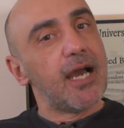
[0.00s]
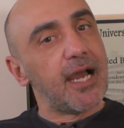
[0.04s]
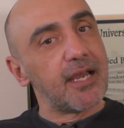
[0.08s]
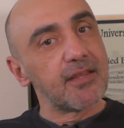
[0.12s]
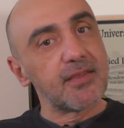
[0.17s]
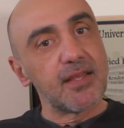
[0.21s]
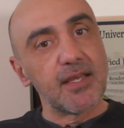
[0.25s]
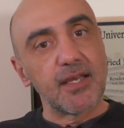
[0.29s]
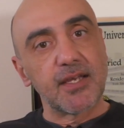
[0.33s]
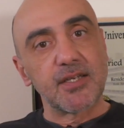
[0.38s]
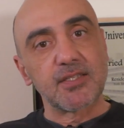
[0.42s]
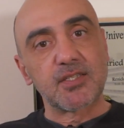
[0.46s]
I
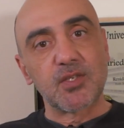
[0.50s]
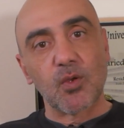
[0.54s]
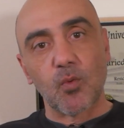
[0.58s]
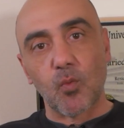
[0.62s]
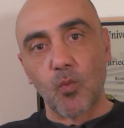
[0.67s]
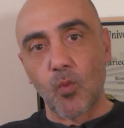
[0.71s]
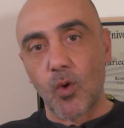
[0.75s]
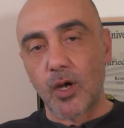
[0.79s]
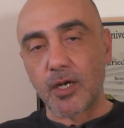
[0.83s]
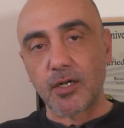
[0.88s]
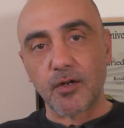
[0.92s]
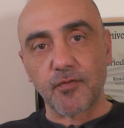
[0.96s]
think it's a
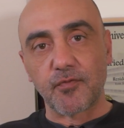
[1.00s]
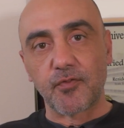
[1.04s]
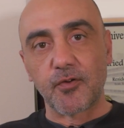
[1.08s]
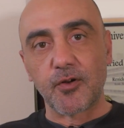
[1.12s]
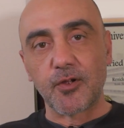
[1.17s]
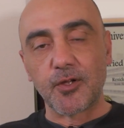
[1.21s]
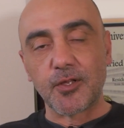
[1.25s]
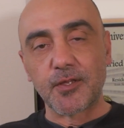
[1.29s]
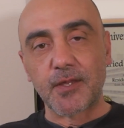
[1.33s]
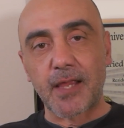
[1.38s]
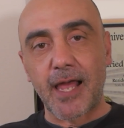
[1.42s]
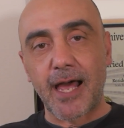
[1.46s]

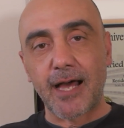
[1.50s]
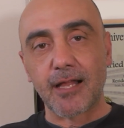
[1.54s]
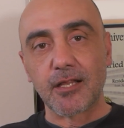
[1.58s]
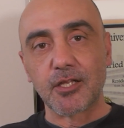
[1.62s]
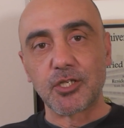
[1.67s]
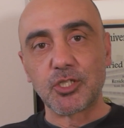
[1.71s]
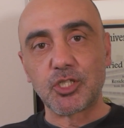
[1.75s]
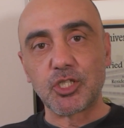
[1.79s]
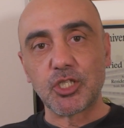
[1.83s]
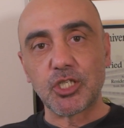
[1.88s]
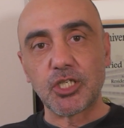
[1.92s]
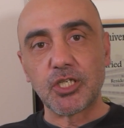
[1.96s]
wonderful
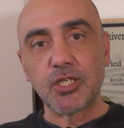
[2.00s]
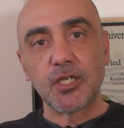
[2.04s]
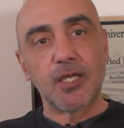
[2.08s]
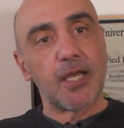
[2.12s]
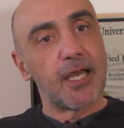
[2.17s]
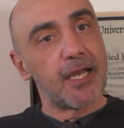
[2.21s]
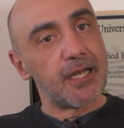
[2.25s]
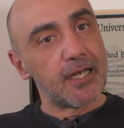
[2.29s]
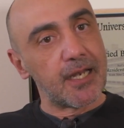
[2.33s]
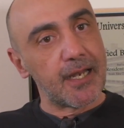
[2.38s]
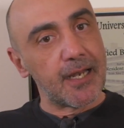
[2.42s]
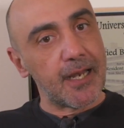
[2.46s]
analogy.
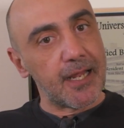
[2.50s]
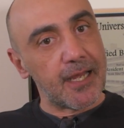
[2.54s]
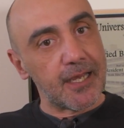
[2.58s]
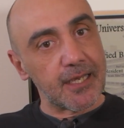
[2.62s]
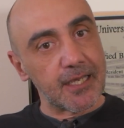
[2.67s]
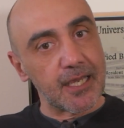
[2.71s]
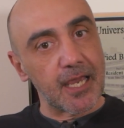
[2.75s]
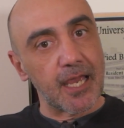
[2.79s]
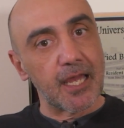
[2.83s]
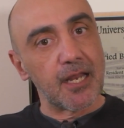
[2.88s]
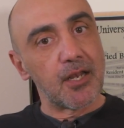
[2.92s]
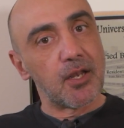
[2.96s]
And
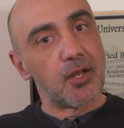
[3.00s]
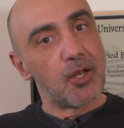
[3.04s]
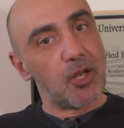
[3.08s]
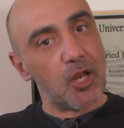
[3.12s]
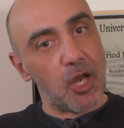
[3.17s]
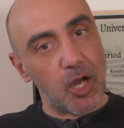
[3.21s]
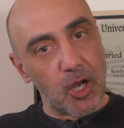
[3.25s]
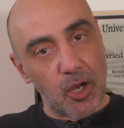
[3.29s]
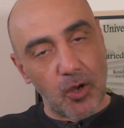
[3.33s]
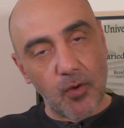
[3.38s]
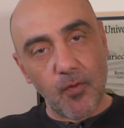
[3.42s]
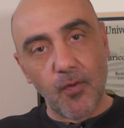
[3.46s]
again,
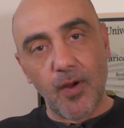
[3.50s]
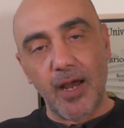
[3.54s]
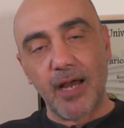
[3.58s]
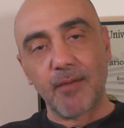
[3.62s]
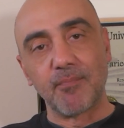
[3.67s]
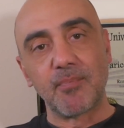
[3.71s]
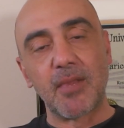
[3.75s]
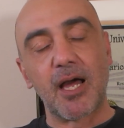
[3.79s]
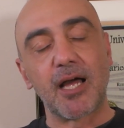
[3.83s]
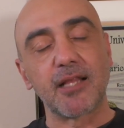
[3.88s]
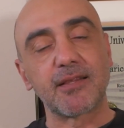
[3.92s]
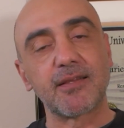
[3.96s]
no,
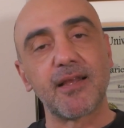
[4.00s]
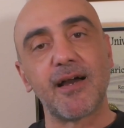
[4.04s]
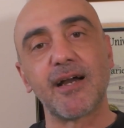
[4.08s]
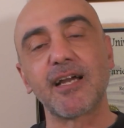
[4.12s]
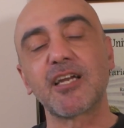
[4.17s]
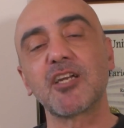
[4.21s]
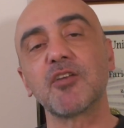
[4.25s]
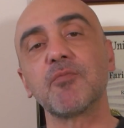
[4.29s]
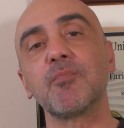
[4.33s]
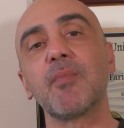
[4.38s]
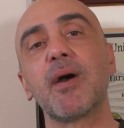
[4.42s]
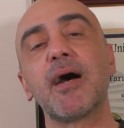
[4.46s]
I'm not
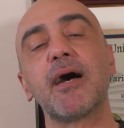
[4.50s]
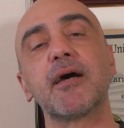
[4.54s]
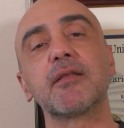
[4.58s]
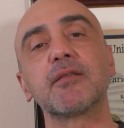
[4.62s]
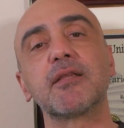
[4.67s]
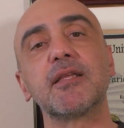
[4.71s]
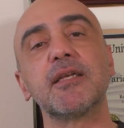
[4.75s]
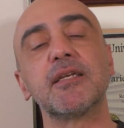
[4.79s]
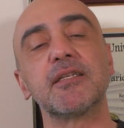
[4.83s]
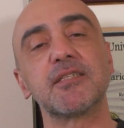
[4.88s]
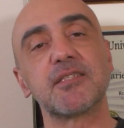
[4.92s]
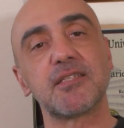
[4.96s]
talking
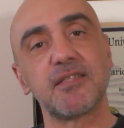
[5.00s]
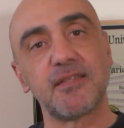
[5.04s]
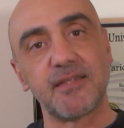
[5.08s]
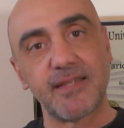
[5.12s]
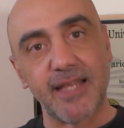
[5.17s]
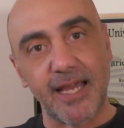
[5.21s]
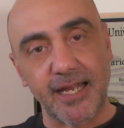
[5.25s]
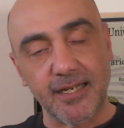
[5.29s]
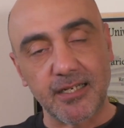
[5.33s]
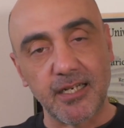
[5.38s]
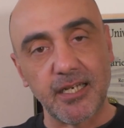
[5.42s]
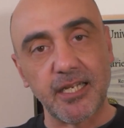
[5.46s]
about its
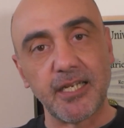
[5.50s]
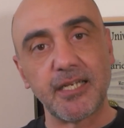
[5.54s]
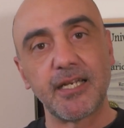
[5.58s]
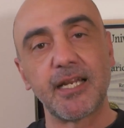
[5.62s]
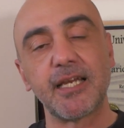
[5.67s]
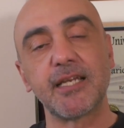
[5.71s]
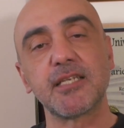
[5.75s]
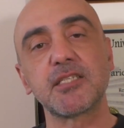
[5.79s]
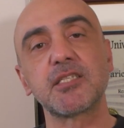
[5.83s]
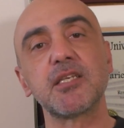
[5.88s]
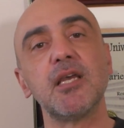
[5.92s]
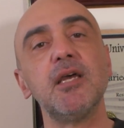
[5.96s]

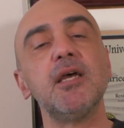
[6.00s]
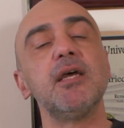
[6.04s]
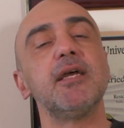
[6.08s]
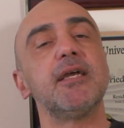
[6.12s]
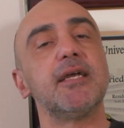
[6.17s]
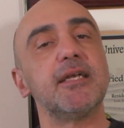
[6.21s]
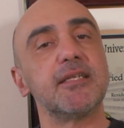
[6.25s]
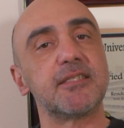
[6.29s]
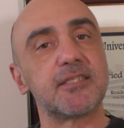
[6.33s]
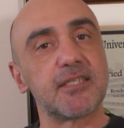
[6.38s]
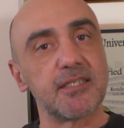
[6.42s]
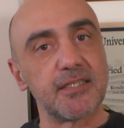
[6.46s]
deadliness,
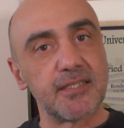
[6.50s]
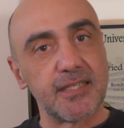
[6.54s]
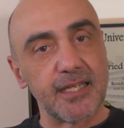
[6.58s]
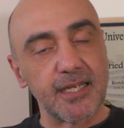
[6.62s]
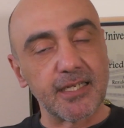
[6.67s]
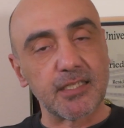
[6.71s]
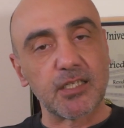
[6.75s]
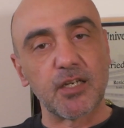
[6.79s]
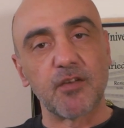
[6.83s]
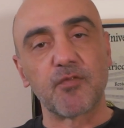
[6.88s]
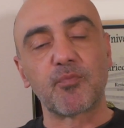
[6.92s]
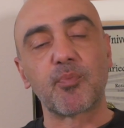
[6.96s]
its
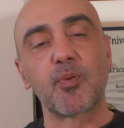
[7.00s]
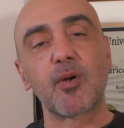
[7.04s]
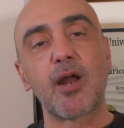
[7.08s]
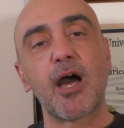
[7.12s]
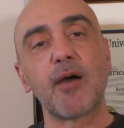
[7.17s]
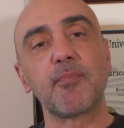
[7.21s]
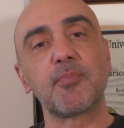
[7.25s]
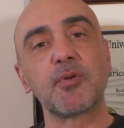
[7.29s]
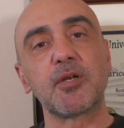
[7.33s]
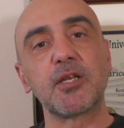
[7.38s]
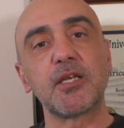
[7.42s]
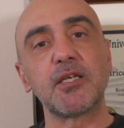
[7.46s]
addictive
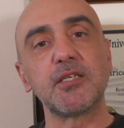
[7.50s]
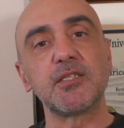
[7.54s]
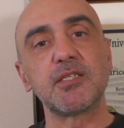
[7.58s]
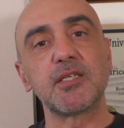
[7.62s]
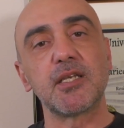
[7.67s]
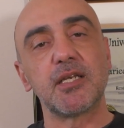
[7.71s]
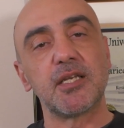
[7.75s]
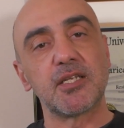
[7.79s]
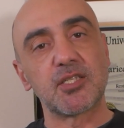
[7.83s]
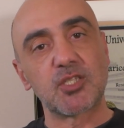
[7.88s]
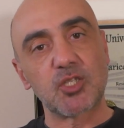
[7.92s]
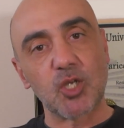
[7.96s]

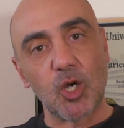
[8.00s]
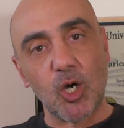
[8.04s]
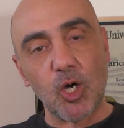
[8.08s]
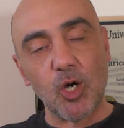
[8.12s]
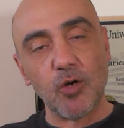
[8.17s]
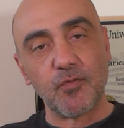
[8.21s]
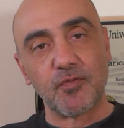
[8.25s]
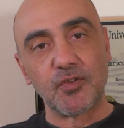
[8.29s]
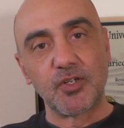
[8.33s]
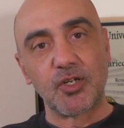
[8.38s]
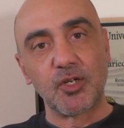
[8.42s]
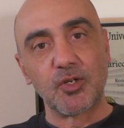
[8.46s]
properties, its
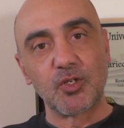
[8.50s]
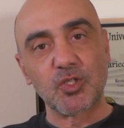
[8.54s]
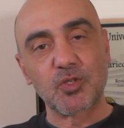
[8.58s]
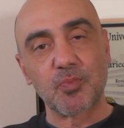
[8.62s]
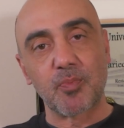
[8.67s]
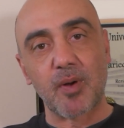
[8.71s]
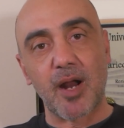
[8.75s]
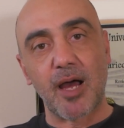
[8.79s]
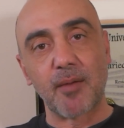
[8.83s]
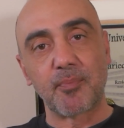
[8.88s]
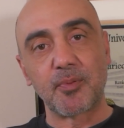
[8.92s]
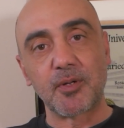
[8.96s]
overdose
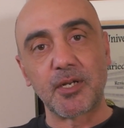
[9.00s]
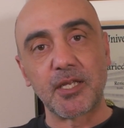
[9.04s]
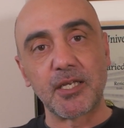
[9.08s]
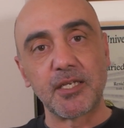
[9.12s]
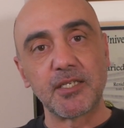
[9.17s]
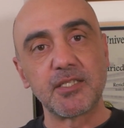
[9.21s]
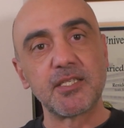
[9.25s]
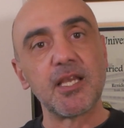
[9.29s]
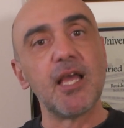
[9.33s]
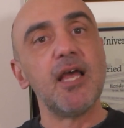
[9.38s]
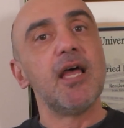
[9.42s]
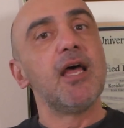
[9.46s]

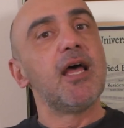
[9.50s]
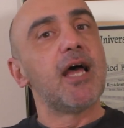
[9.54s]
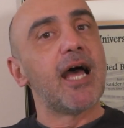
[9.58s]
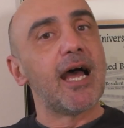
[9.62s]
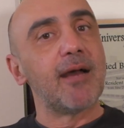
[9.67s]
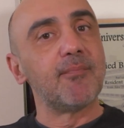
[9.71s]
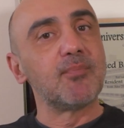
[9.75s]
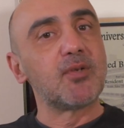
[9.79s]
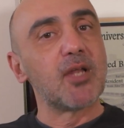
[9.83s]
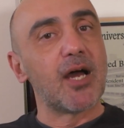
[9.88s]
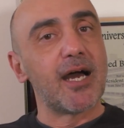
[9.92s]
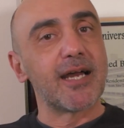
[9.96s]
properties.
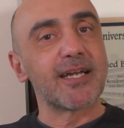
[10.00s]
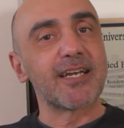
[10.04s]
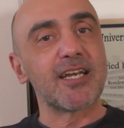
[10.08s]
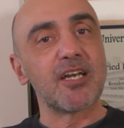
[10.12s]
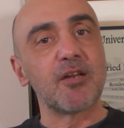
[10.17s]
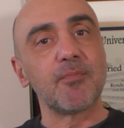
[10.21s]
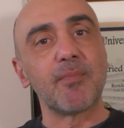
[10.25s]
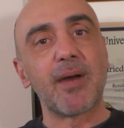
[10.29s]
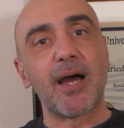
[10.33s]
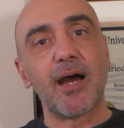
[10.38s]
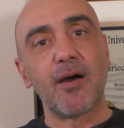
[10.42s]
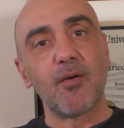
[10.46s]
I'm
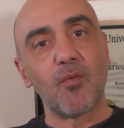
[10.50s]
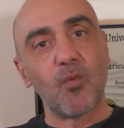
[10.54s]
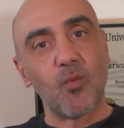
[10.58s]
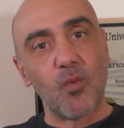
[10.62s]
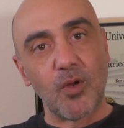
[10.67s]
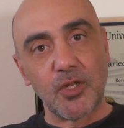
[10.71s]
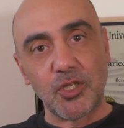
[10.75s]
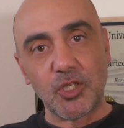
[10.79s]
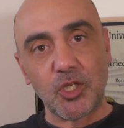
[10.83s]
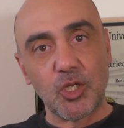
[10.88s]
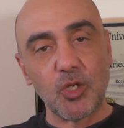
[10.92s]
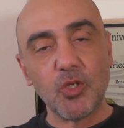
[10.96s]
talking about
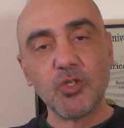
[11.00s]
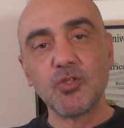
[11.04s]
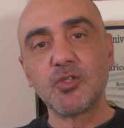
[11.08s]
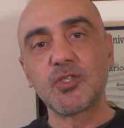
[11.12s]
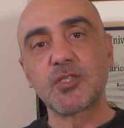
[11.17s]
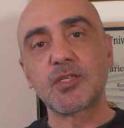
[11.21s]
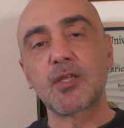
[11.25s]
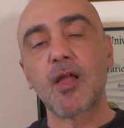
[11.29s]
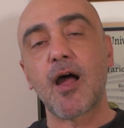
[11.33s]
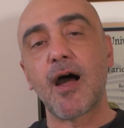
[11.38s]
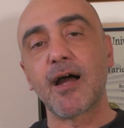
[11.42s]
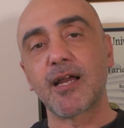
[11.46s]
when you
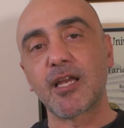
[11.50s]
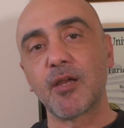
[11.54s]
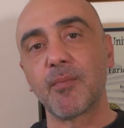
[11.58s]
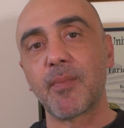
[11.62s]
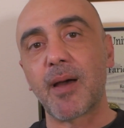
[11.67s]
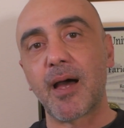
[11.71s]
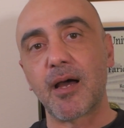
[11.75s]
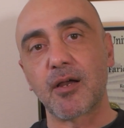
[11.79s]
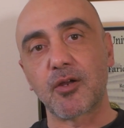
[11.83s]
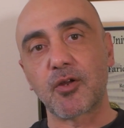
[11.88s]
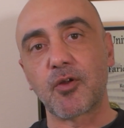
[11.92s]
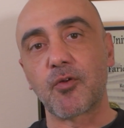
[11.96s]
talk
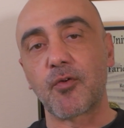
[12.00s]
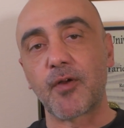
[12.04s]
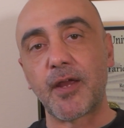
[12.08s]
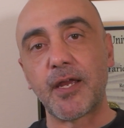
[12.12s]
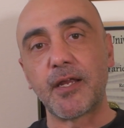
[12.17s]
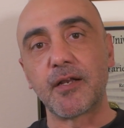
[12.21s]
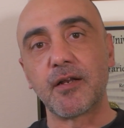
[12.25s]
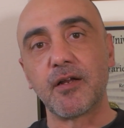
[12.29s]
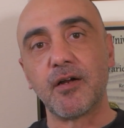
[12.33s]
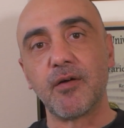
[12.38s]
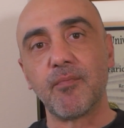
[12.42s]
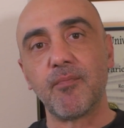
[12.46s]
about
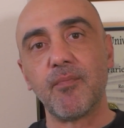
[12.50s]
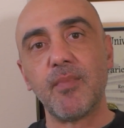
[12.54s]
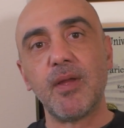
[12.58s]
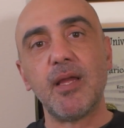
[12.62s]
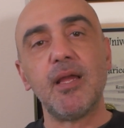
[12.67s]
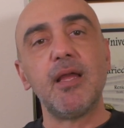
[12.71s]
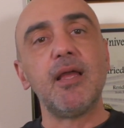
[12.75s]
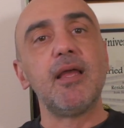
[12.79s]
kratom,